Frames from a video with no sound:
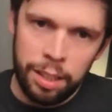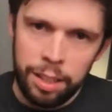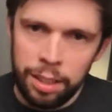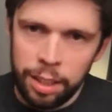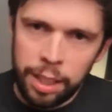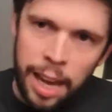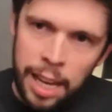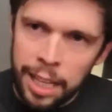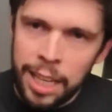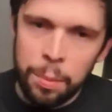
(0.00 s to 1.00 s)
the
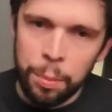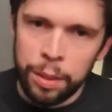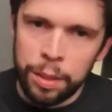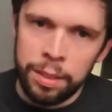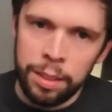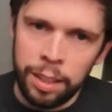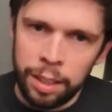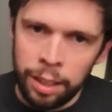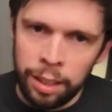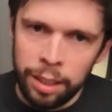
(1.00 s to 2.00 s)
gatekeepers and
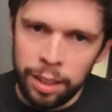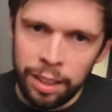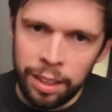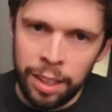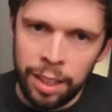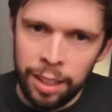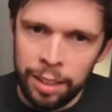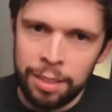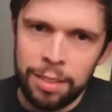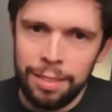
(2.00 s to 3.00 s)
the and
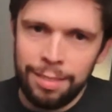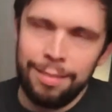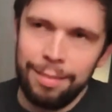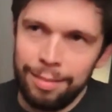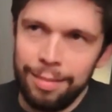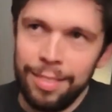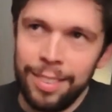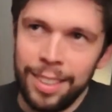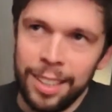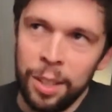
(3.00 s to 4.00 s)

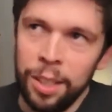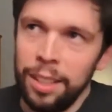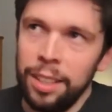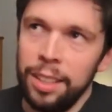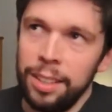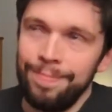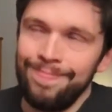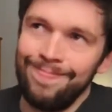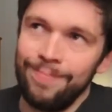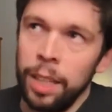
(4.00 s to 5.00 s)
the you know
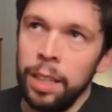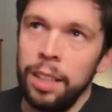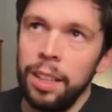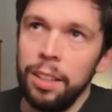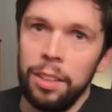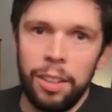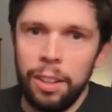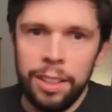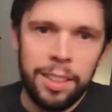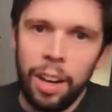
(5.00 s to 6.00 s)
they're
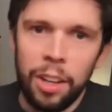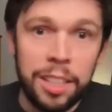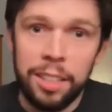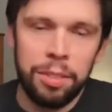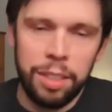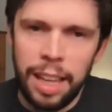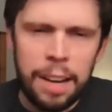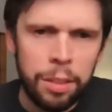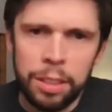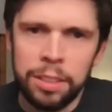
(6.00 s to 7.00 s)
on a on a different level